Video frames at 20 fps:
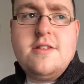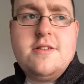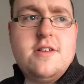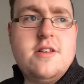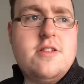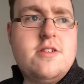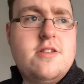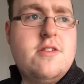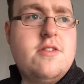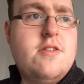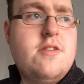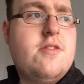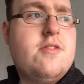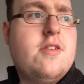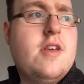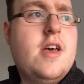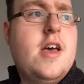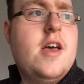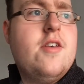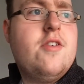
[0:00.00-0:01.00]
such
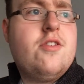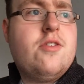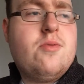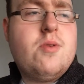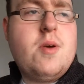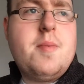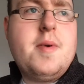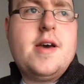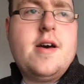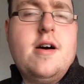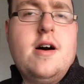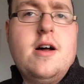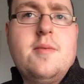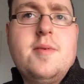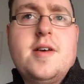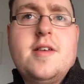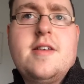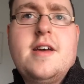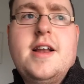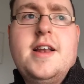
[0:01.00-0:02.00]
as swimming card,
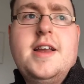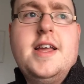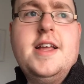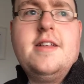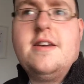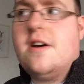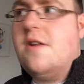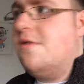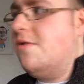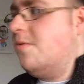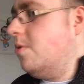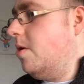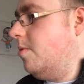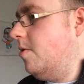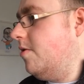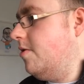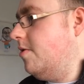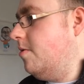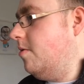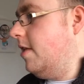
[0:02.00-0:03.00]
because I need to go swim
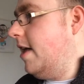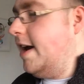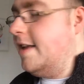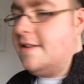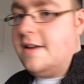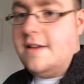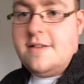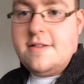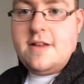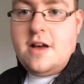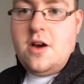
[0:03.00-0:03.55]
with the ladies.